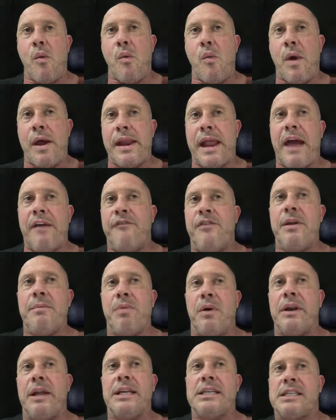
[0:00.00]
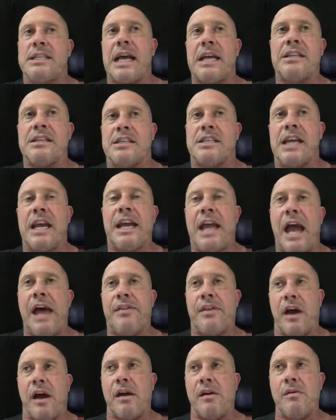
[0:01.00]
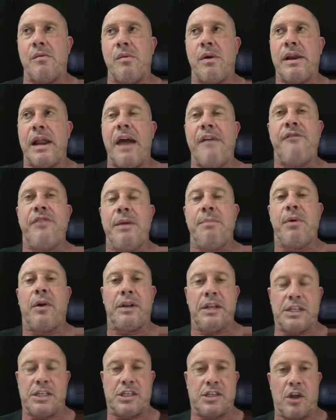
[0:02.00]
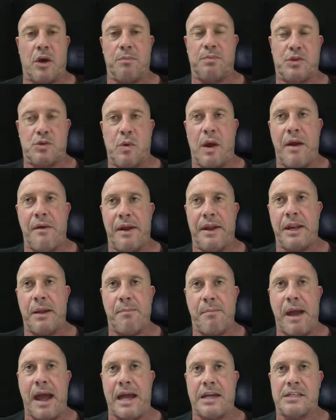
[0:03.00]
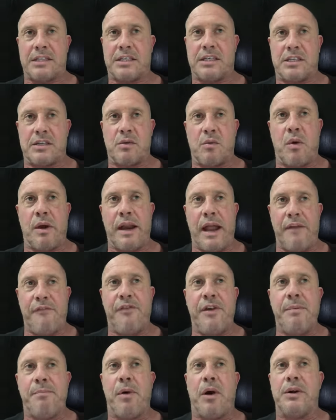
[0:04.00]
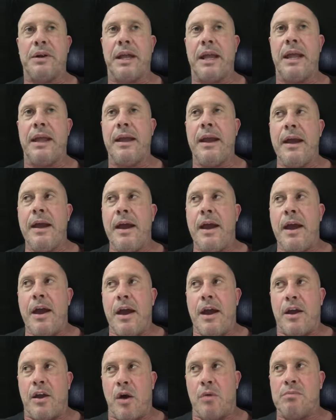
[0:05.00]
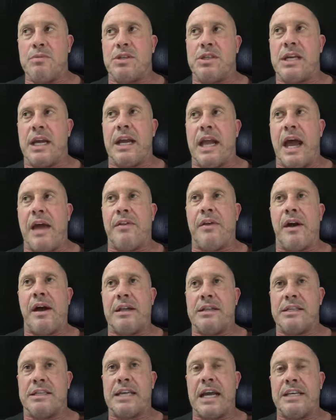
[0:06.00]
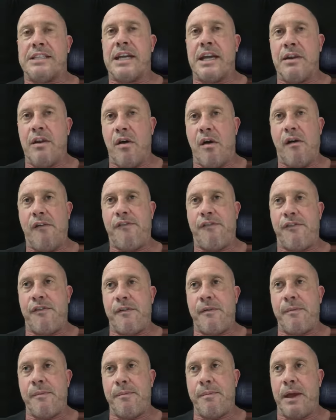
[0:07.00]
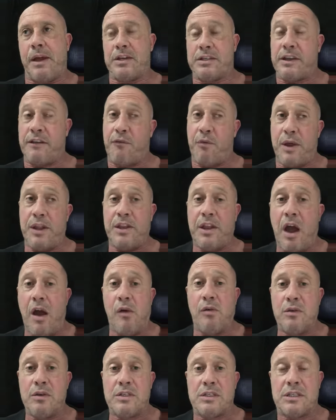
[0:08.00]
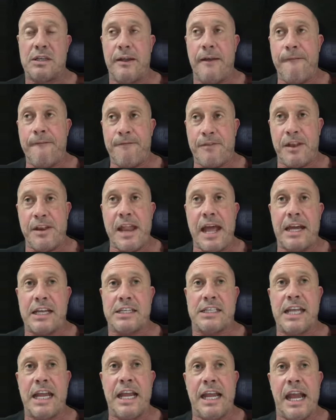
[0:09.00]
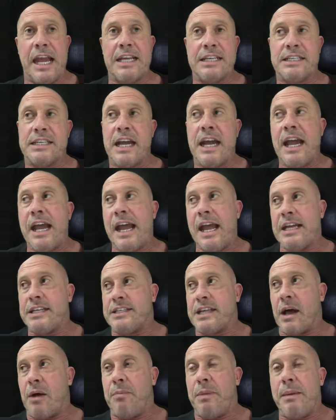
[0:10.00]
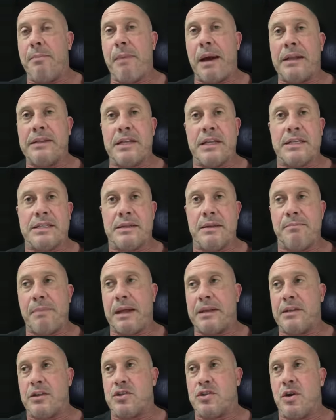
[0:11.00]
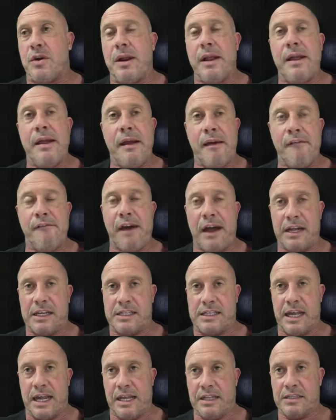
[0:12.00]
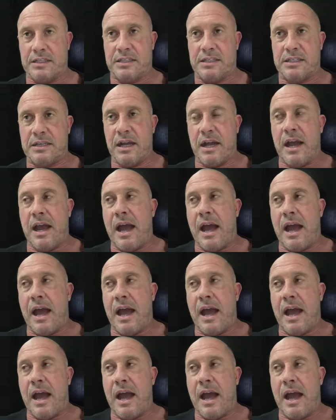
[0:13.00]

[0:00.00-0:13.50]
When everybody stands together, when everybody stops wearing the masks, when everybody comes together and says enough, because if we don't, the next thing is there'll be mandatory vaccines.